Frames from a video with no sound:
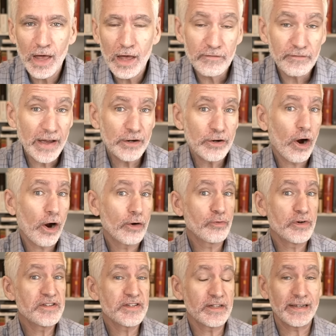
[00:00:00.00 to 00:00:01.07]
Vanguard
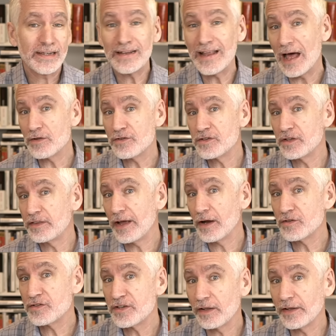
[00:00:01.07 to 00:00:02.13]
recently announced that they
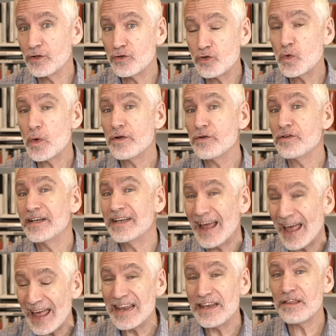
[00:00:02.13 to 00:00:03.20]
are selling
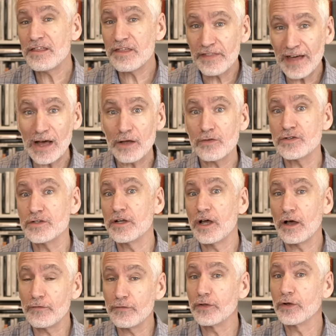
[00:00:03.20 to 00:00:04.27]
280,000
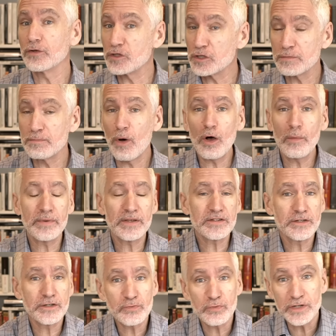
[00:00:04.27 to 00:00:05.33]
of their small
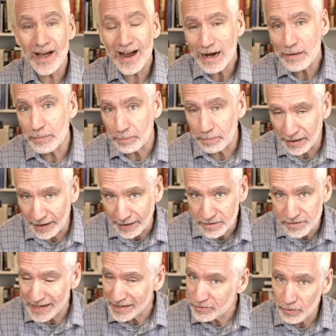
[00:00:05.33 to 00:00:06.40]
business retirement
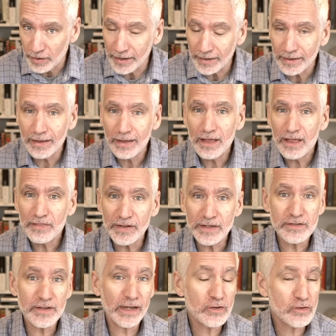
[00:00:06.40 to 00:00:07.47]
plans. That's right,
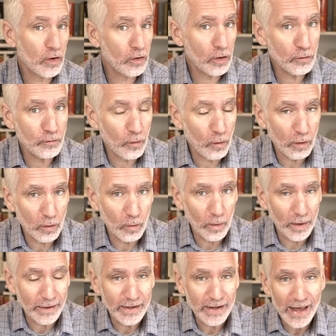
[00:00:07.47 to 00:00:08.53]
things like solo
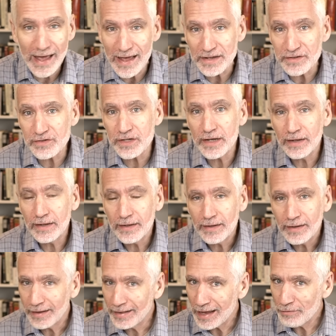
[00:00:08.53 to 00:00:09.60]
401ks.
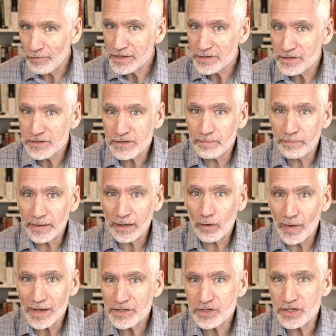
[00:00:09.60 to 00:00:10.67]
And that raises some big
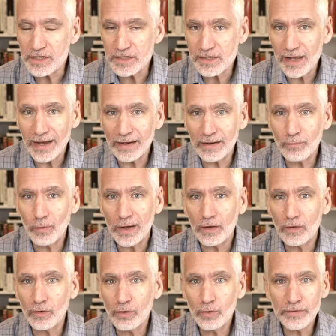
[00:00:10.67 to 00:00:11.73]
questions like,
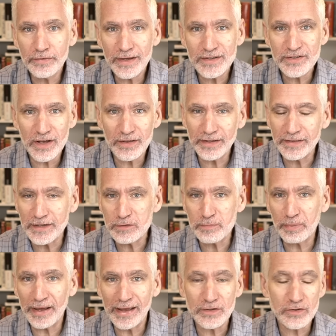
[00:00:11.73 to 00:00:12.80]
well, who are they selling these
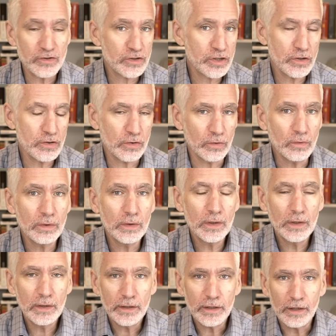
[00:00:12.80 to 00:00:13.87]
plans to?
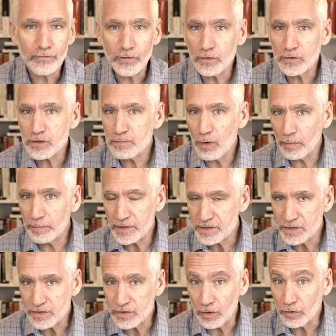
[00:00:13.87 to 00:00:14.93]
If you're a small
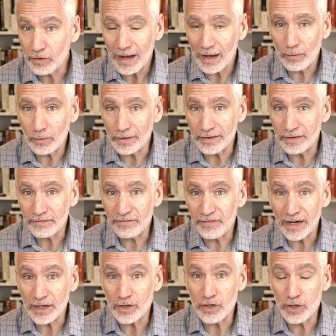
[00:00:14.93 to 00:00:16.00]
business owner, how will it
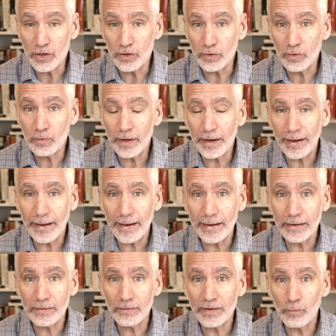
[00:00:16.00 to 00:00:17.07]
affect you?
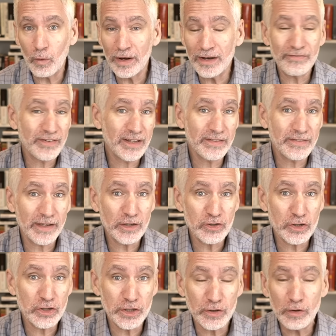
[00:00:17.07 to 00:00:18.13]
And what, if anything,
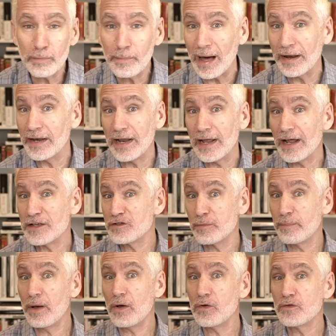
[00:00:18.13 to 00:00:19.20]
should you do about it? And I
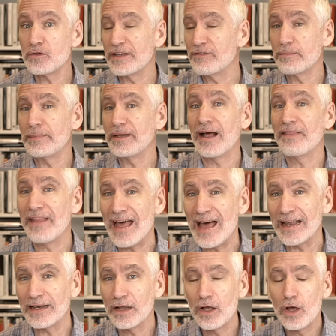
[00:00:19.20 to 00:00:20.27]
suppose, even beyond
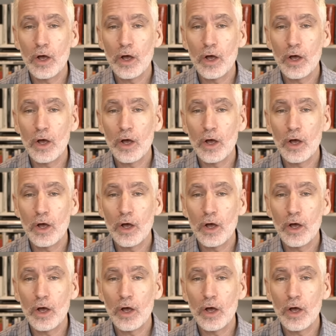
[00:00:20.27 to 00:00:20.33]
that,